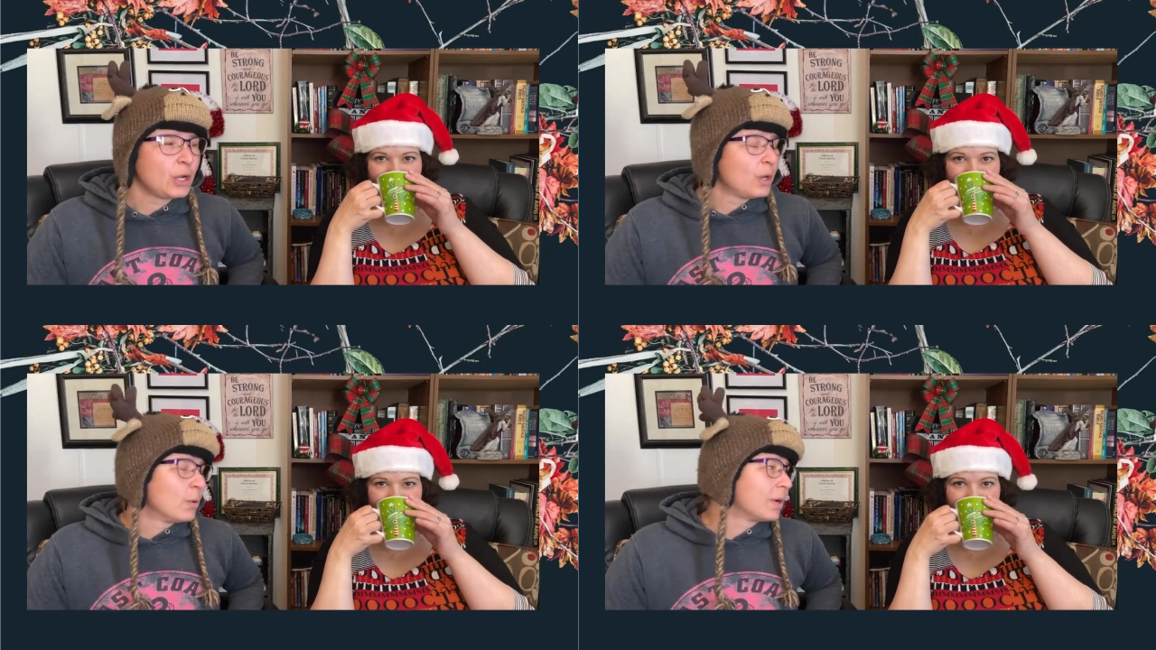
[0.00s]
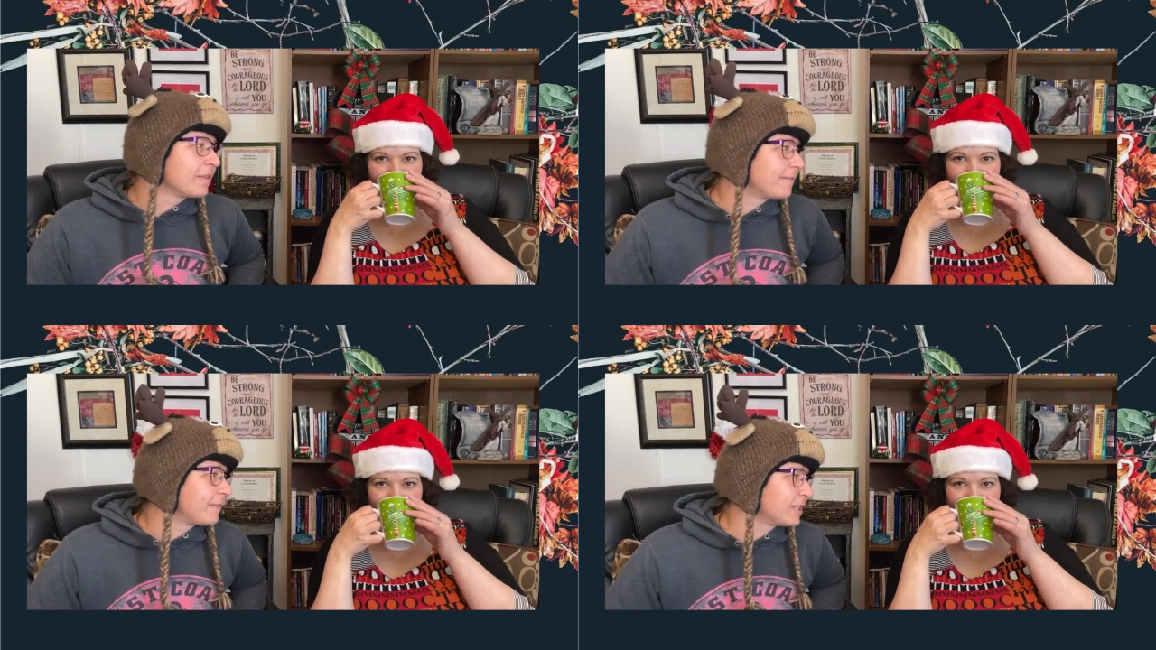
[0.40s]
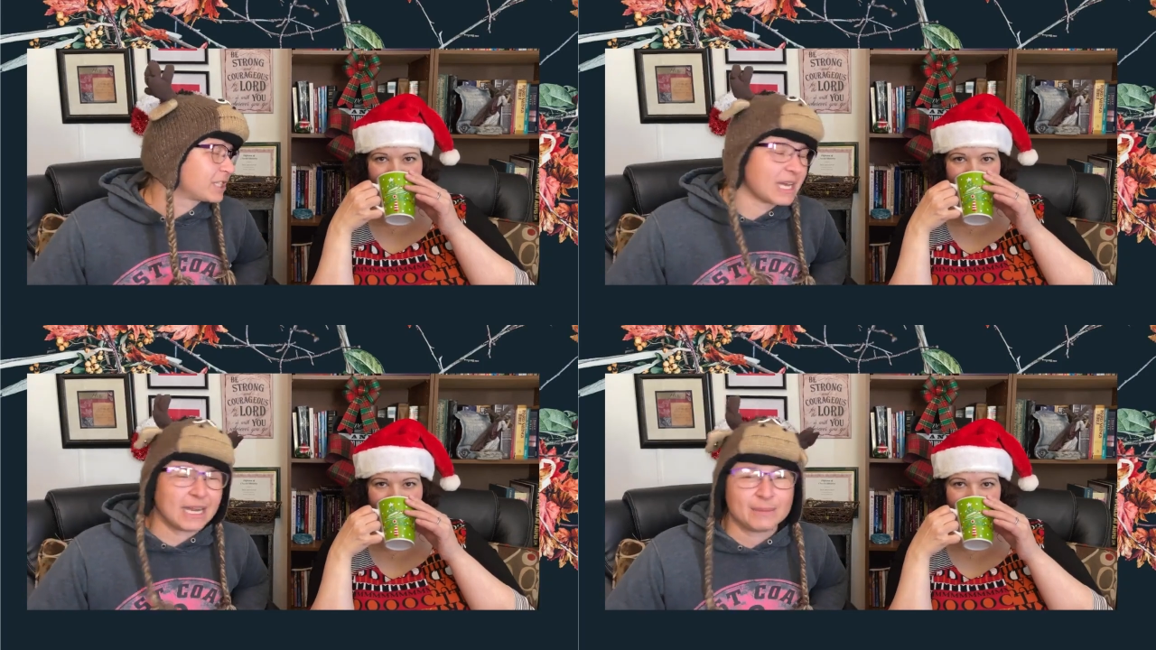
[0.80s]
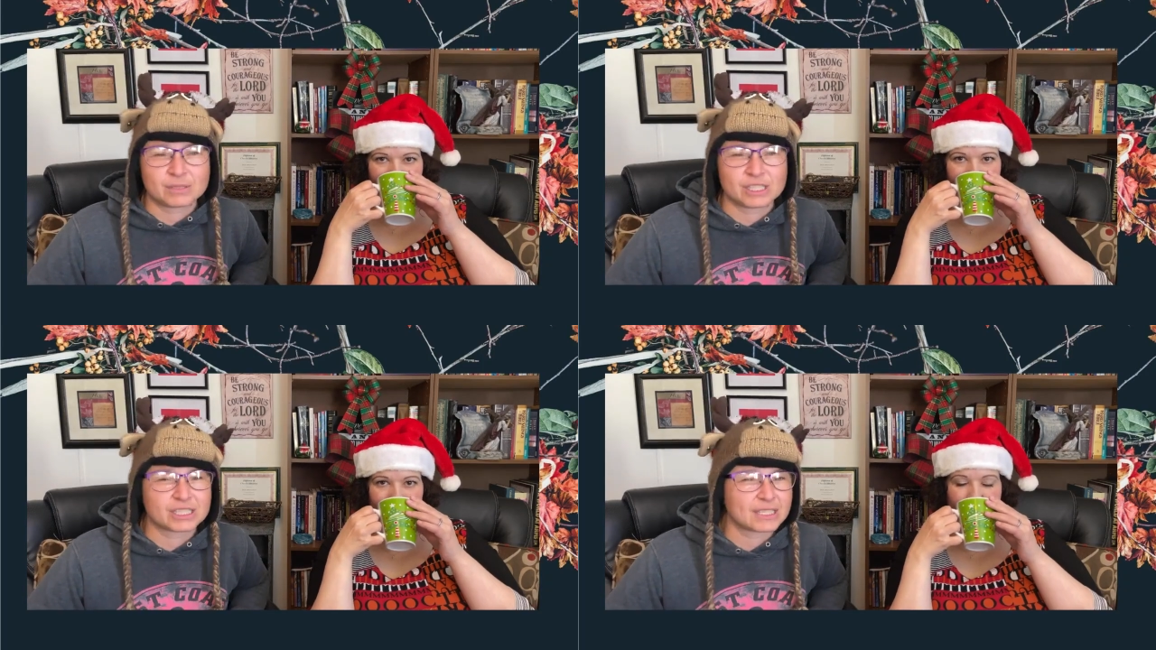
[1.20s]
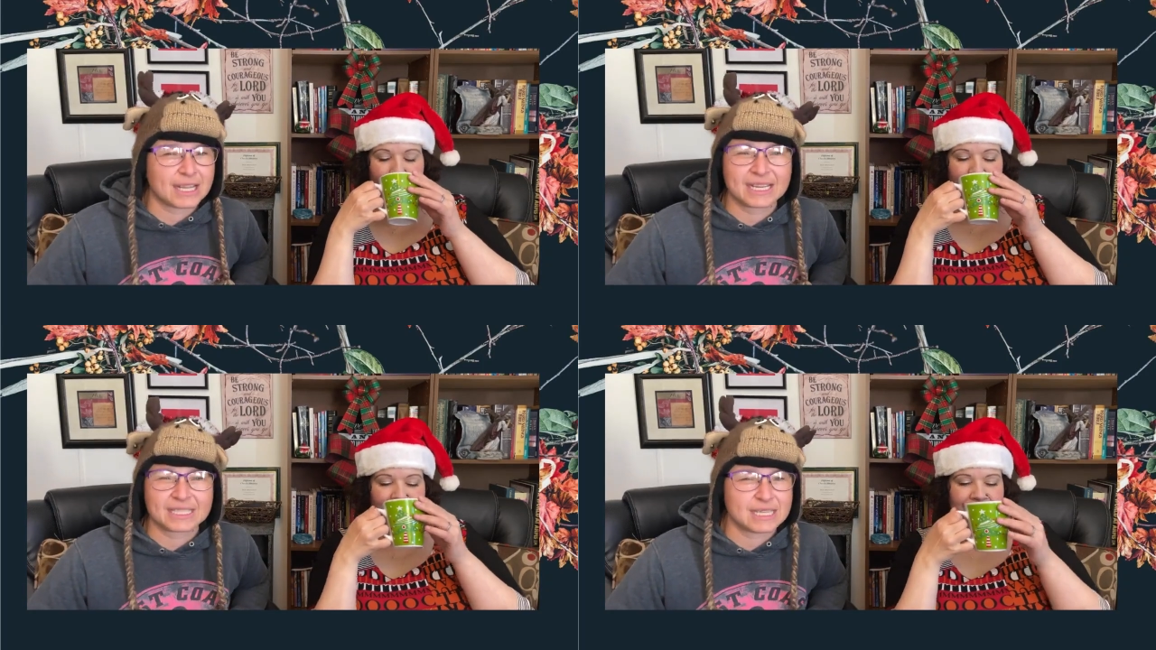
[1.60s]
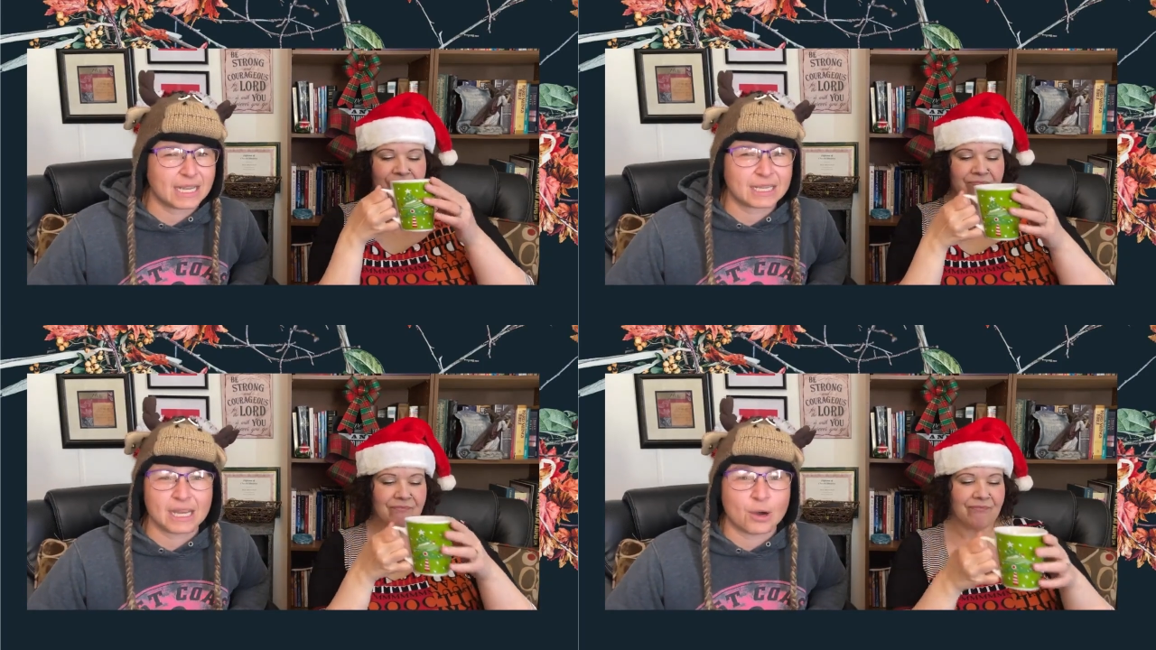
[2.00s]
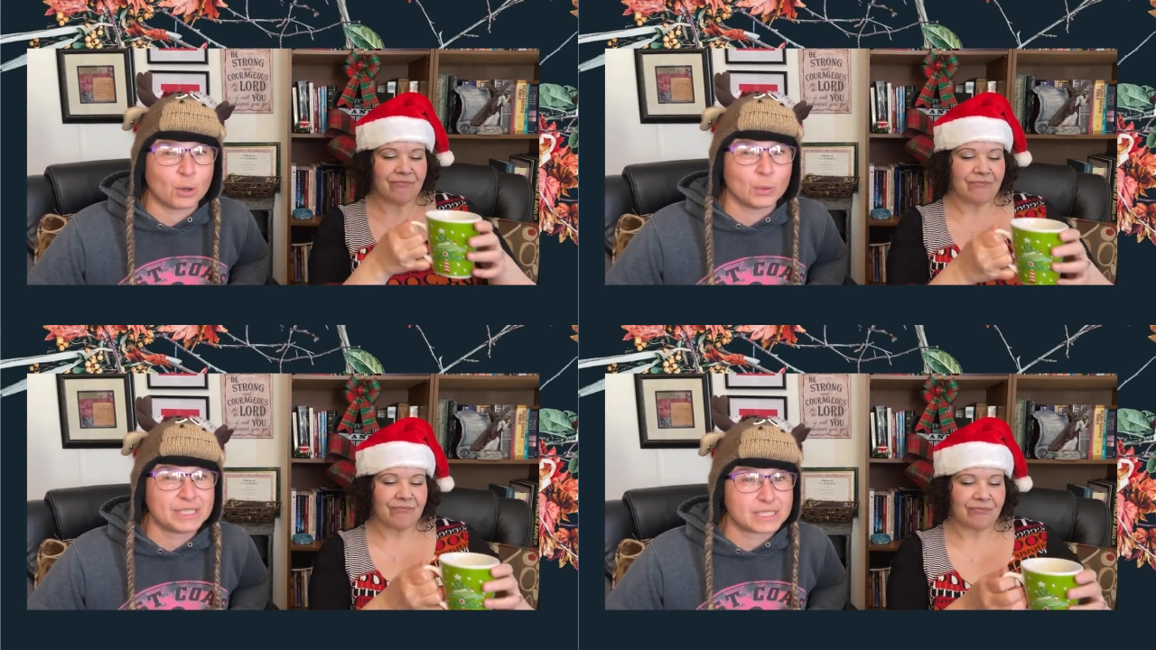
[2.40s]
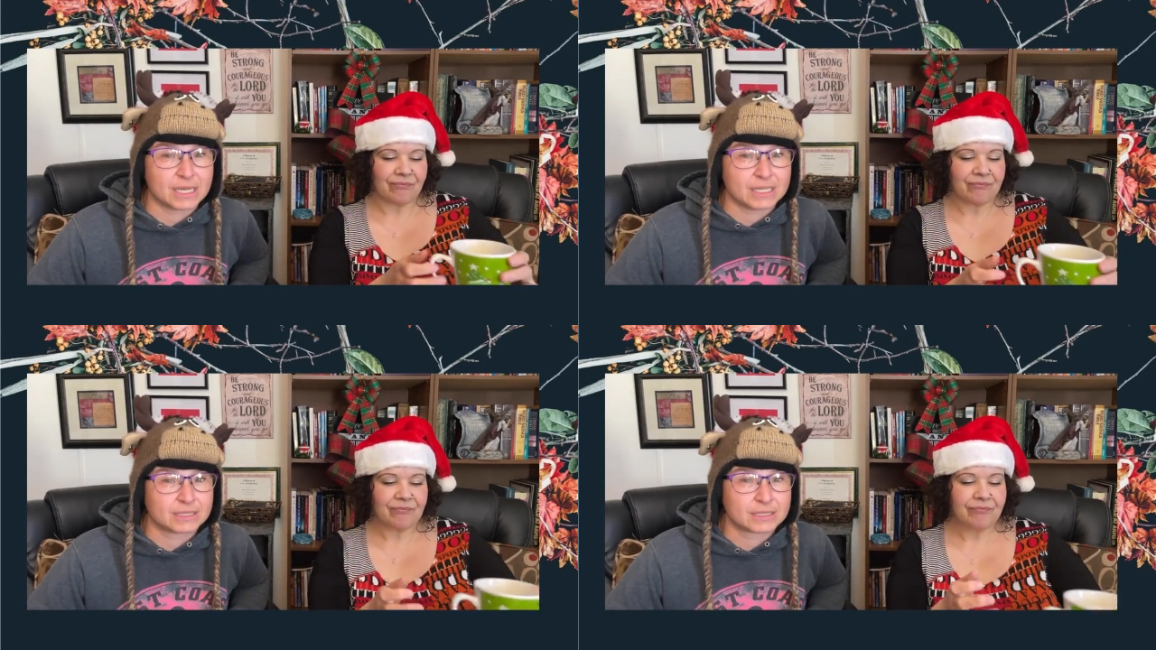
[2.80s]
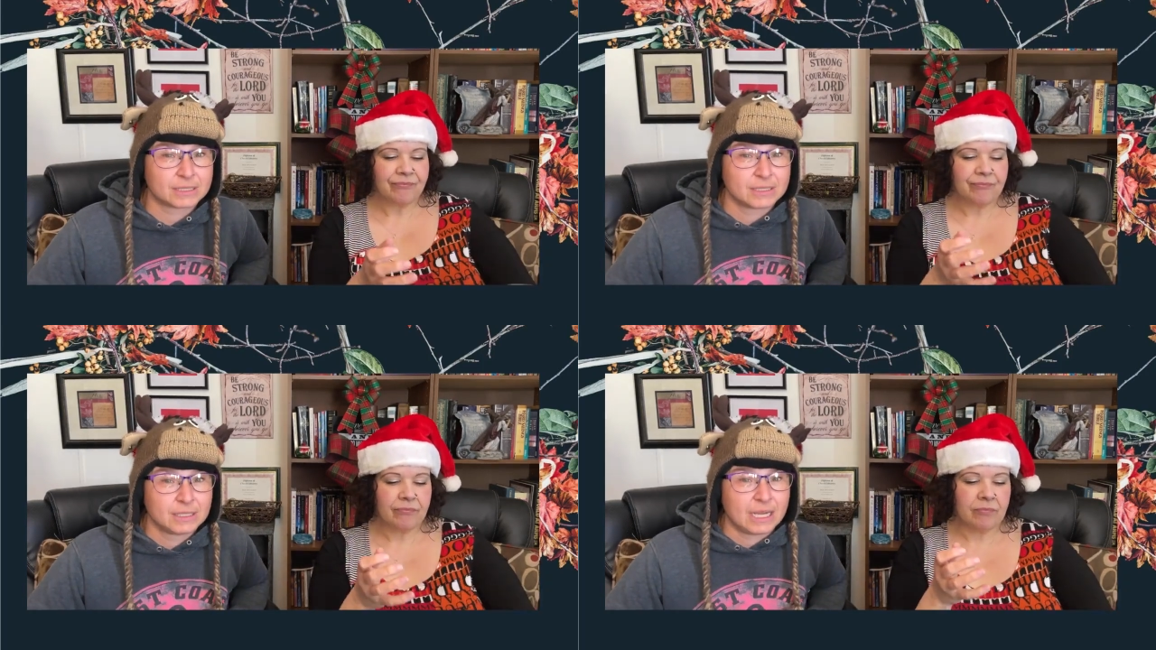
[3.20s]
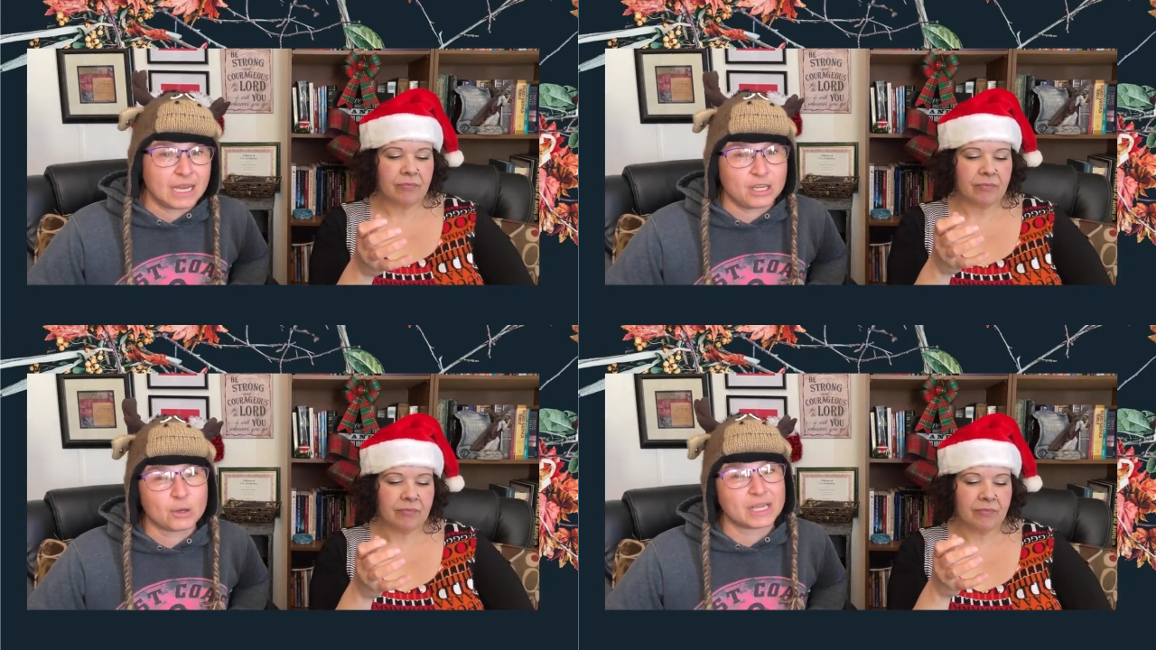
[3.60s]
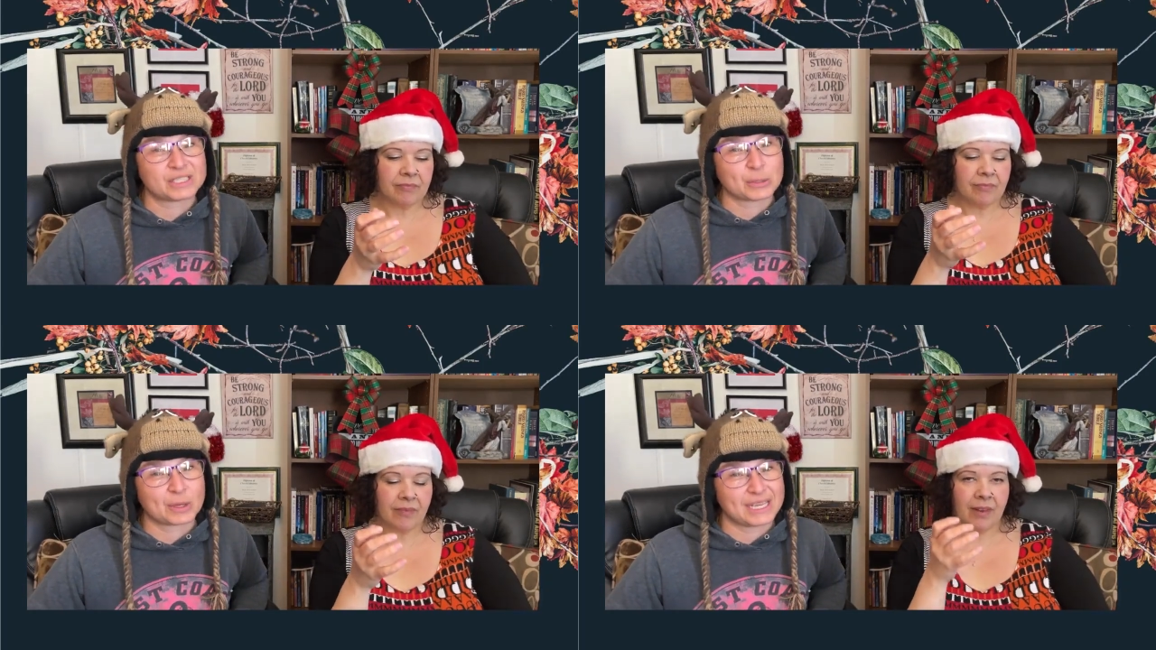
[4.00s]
Speaker 1: Well, the first time, just like a techie always does. And you guys don't get